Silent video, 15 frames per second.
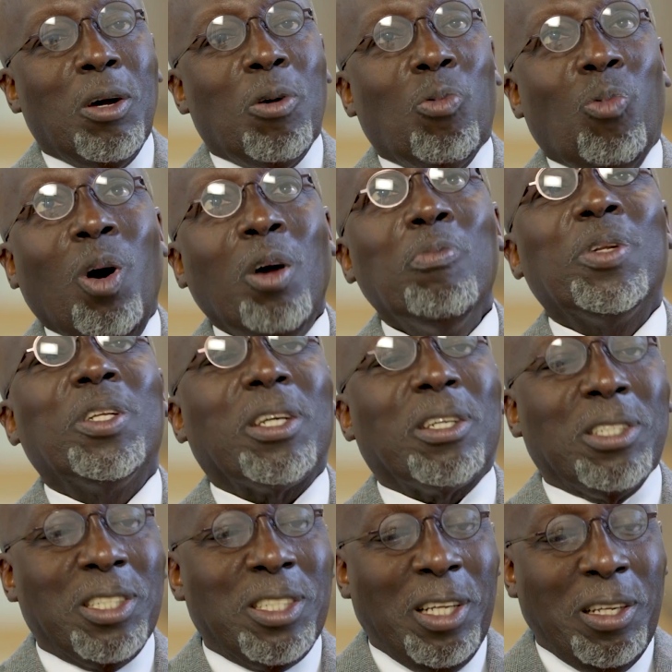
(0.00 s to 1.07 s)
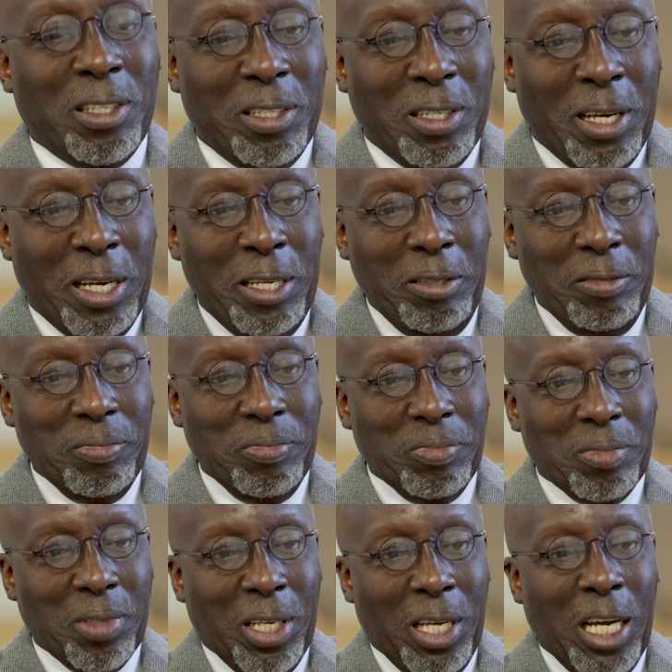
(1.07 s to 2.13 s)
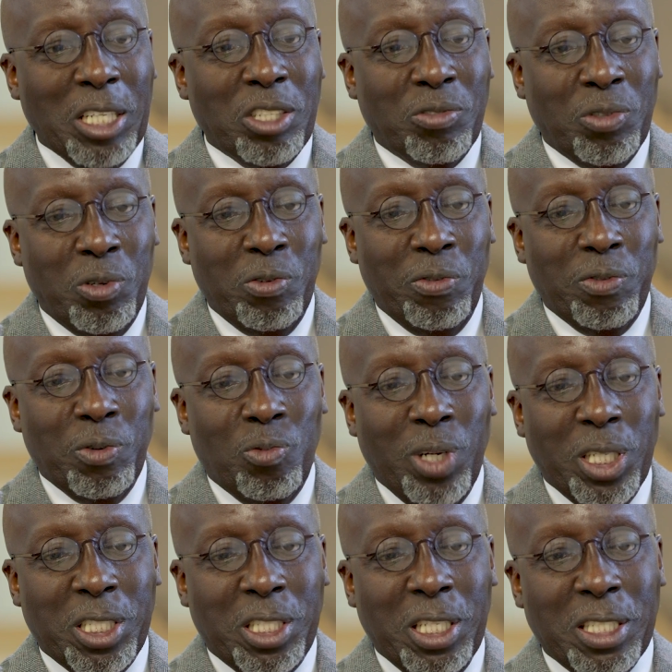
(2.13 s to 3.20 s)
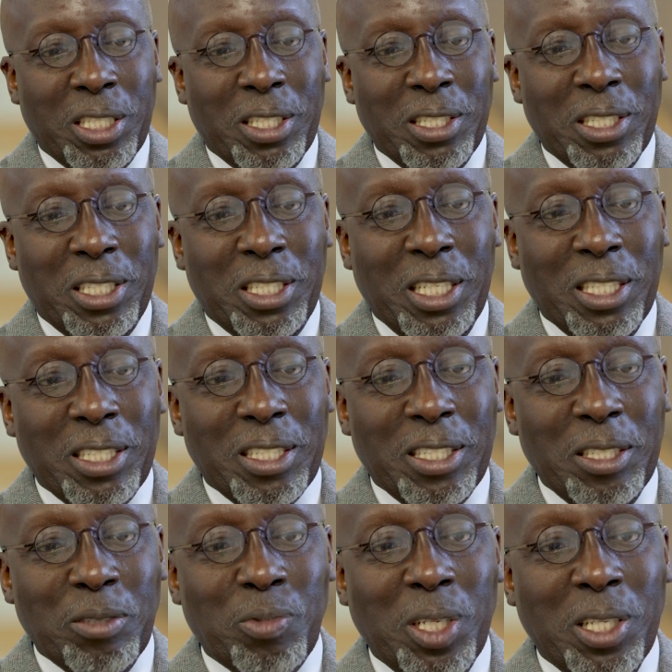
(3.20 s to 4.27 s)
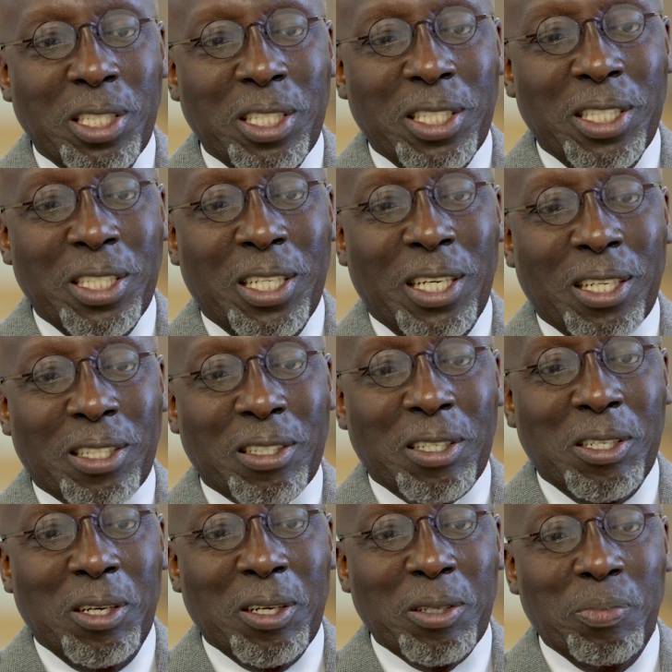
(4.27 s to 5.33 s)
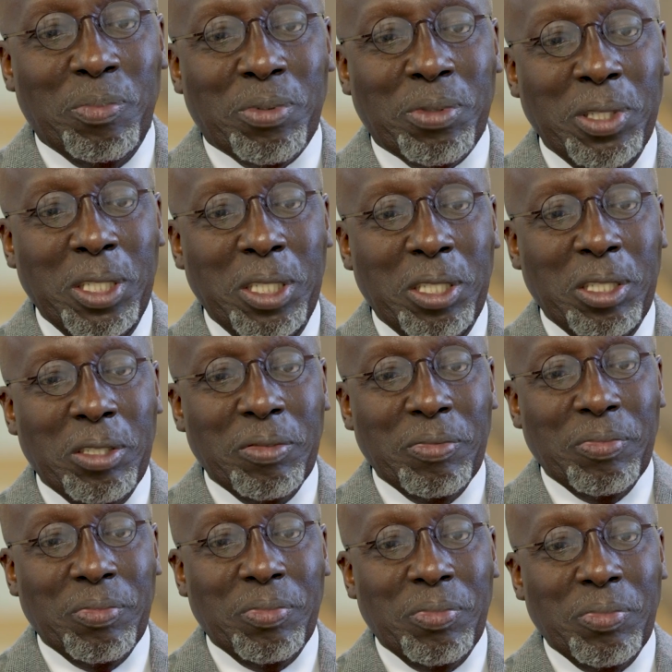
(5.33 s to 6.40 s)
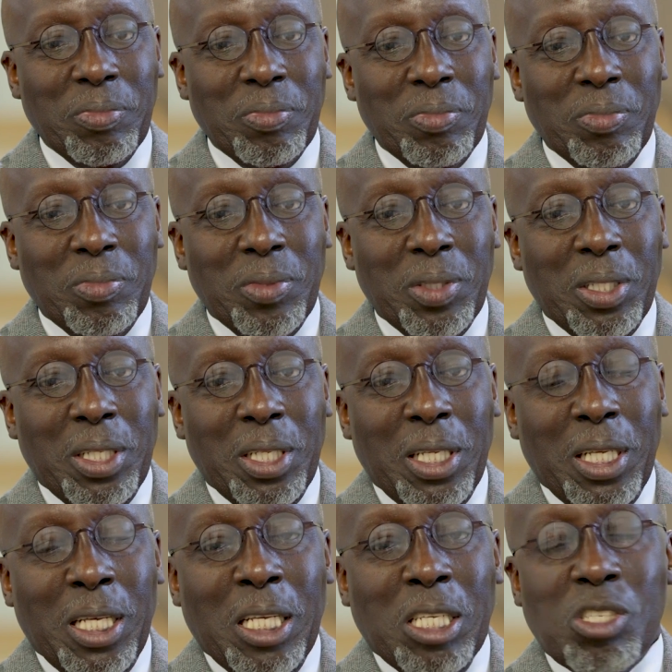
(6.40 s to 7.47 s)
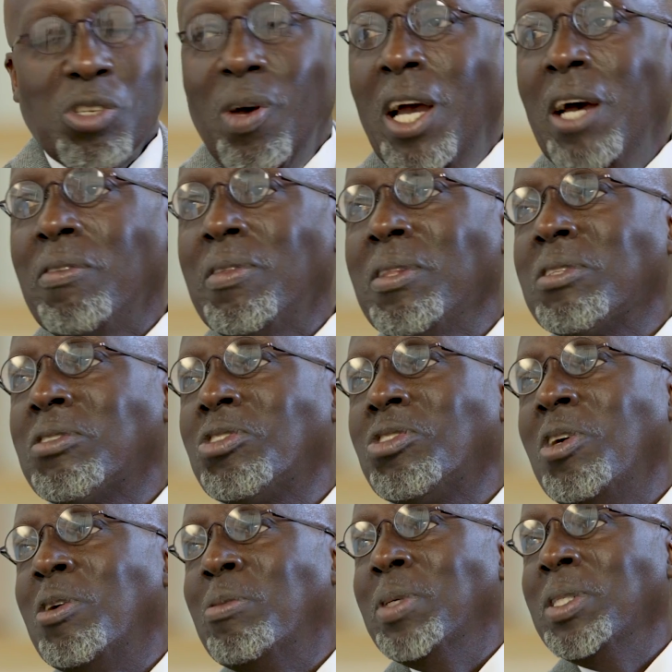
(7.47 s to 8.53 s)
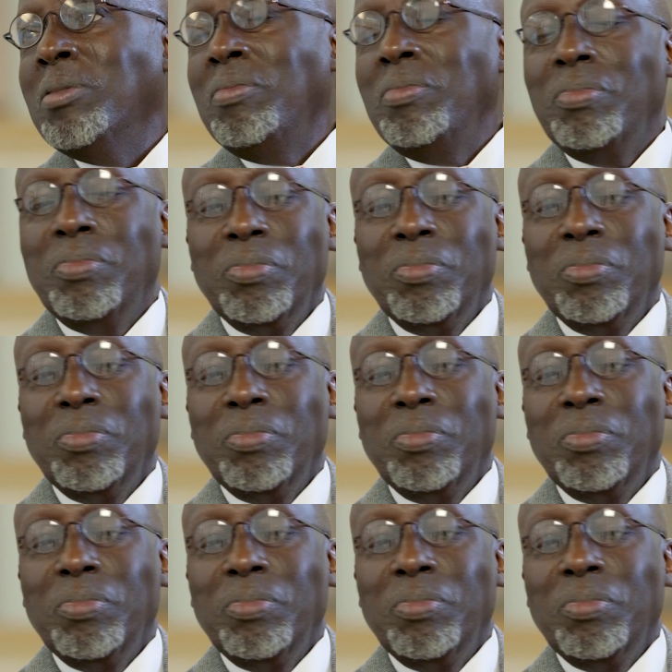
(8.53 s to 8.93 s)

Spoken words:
One particular Sunday night, I drove from Westchester to Chester, and we listened to Dr. Carter preach. So after the sermon,